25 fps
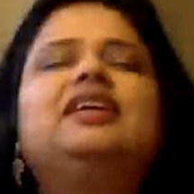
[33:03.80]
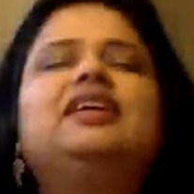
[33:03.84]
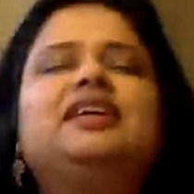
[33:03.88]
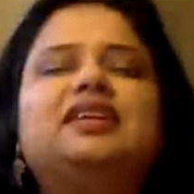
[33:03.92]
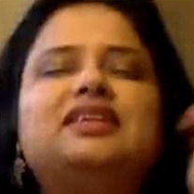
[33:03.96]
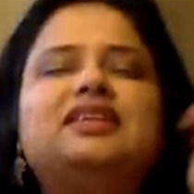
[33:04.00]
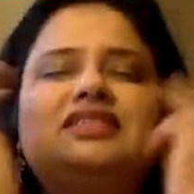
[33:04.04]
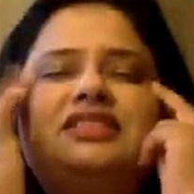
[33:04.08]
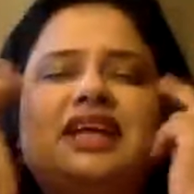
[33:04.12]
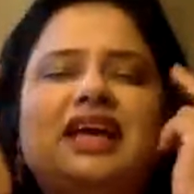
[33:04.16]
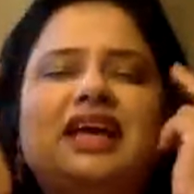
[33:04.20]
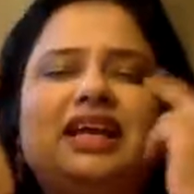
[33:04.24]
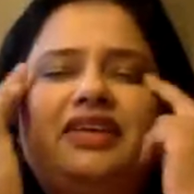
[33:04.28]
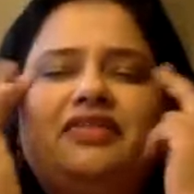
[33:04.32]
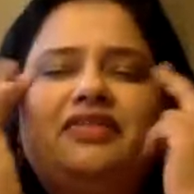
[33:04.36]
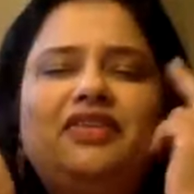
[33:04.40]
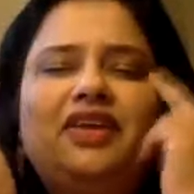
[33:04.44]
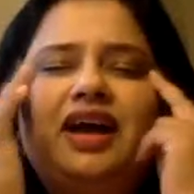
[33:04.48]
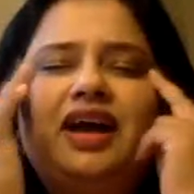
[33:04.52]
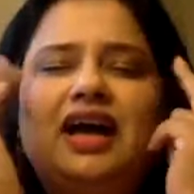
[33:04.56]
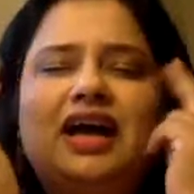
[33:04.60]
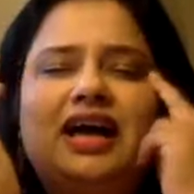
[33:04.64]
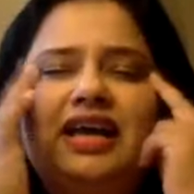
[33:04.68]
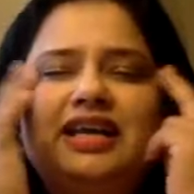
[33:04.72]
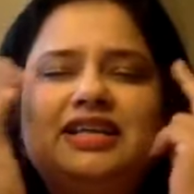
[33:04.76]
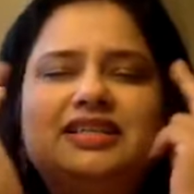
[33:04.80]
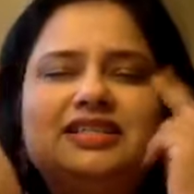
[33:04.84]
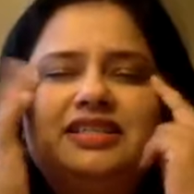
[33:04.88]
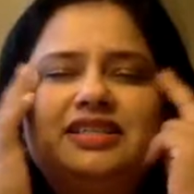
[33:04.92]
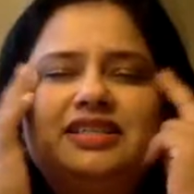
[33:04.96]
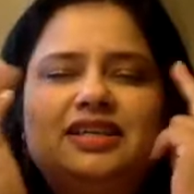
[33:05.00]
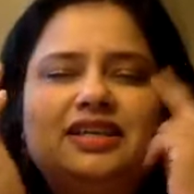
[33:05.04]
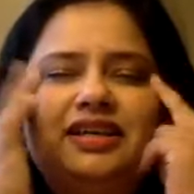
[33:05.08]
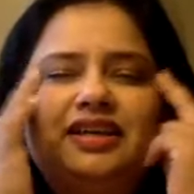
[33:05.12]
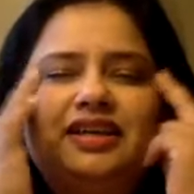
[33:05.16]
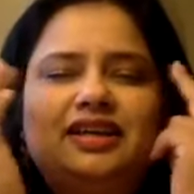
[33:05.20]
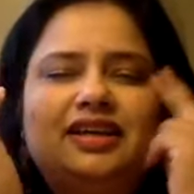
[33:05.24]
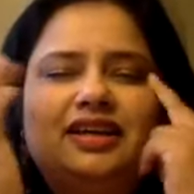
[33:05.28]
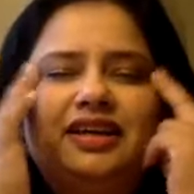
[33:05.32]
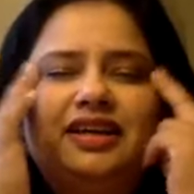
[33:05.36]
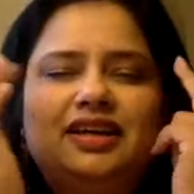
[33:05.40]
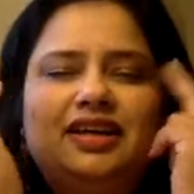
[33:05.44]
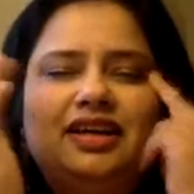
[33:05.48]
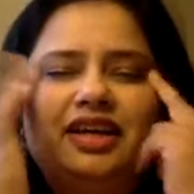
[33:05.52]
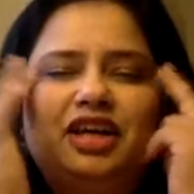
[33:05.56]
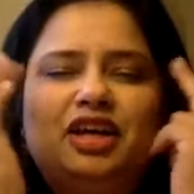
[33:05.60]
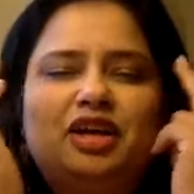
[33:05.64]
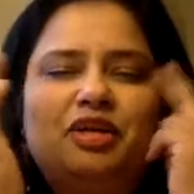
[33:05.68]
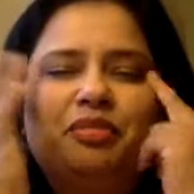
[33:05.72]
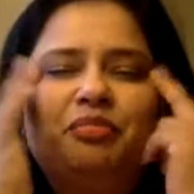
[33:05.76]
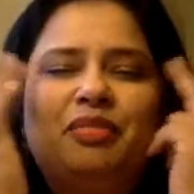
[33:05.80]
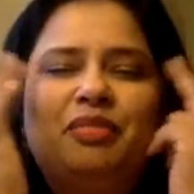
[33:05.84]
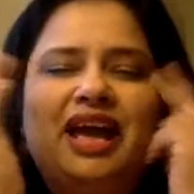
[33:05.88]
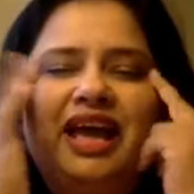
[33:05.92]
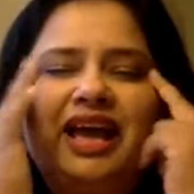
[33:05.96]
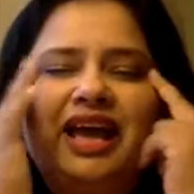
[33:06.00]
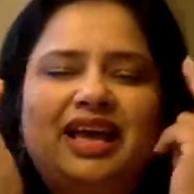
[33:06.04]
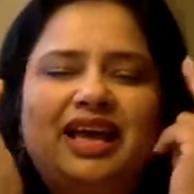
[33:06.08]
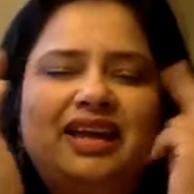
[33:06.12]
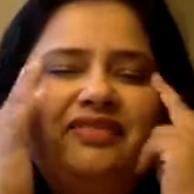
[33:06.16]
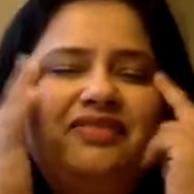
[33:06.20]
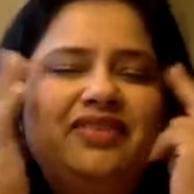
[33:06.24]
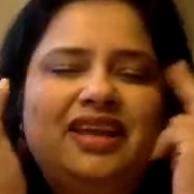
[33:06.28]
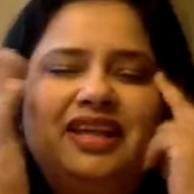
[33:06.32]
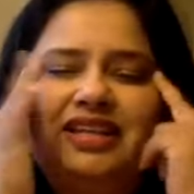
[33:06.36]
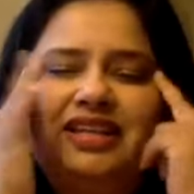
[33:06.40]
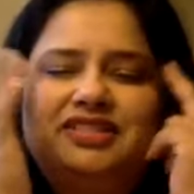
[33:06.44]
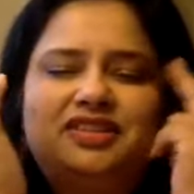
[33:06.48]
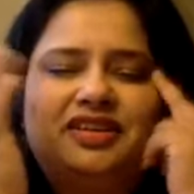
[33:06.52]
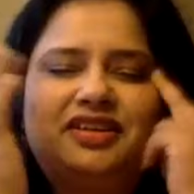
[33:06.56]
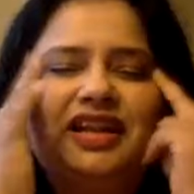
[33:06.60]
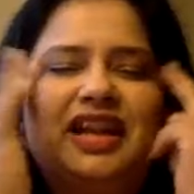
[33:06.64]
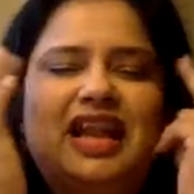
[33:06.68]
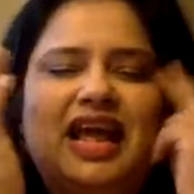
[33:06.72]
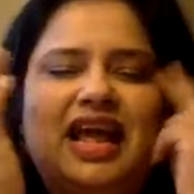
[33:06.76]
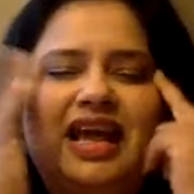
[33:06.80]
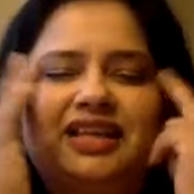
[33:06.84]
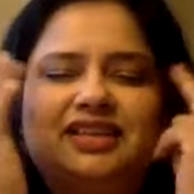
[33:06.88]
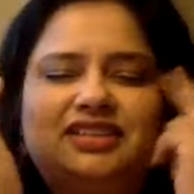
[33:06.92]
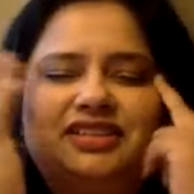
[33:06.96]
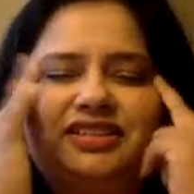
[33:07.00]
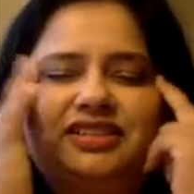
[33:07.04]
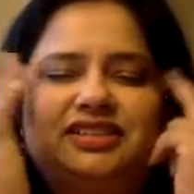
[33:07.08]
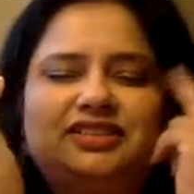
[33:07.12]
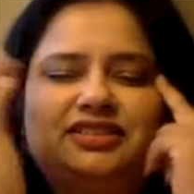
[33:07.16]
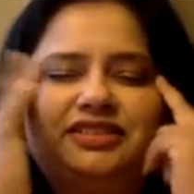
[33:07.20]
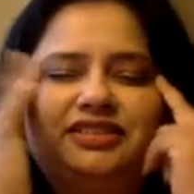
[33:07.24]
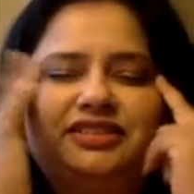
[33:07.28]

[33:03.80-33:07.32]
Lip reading: Side of your eyes. My head feels relaxed.